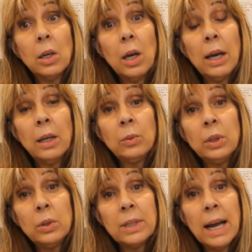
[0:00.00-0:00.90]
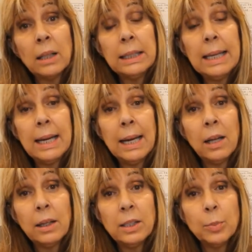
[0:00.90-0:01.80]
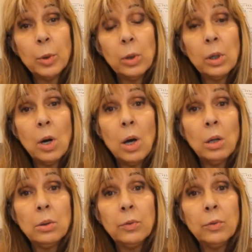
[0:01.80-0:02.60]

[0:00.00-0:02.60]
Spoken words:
And we use Alley Cat Allies protocol